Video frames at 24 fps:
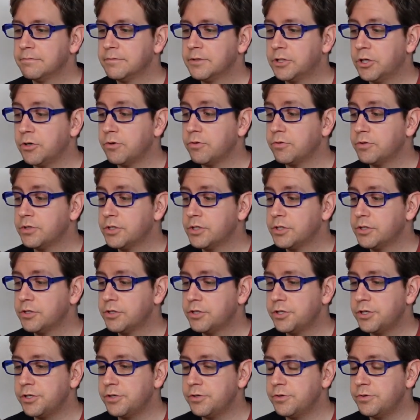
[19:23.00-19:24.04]
goes
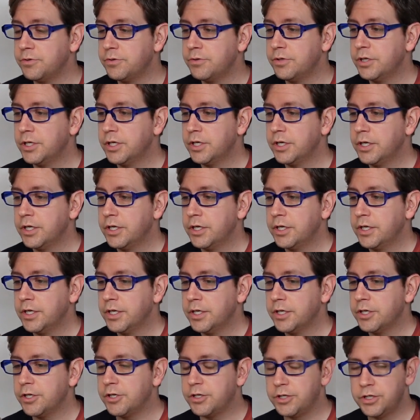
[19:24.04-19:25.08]
to
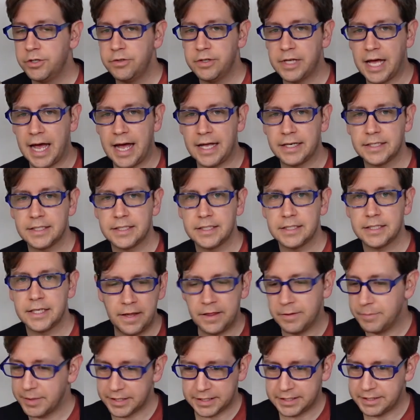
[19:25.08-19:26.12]
do that
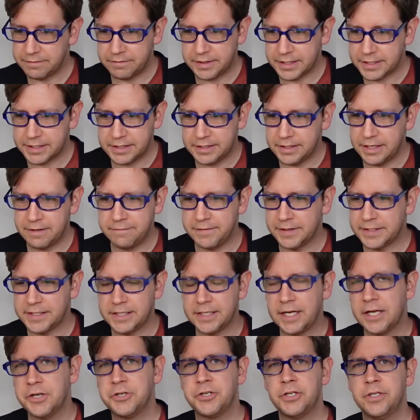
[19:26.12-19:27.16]
in the midst of this
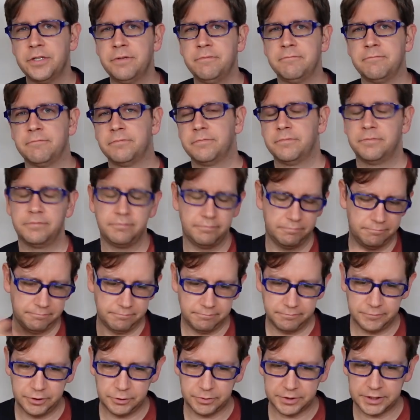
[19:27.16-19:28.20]
investigation.
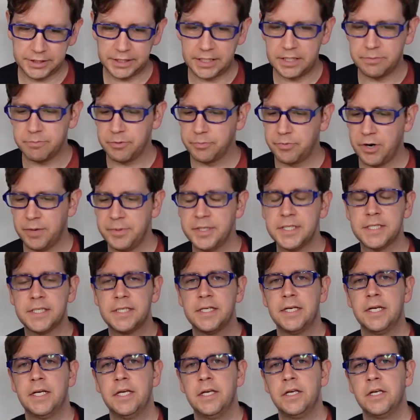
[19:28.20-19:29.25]
She wants to keep her promise.
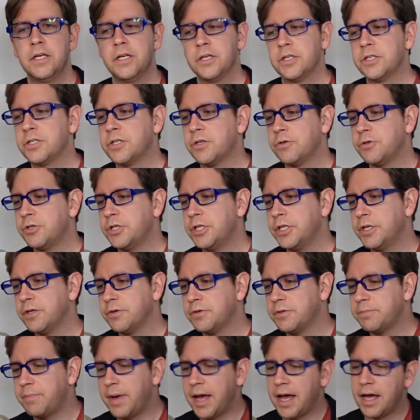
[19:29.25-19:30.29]
So she
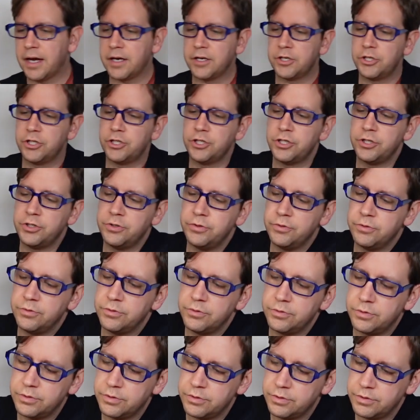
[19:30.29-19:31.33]
goes back
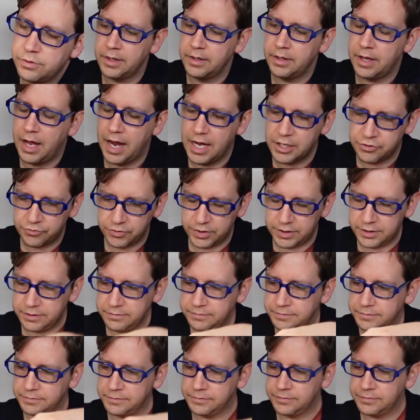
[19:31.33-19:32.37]
to Azrael,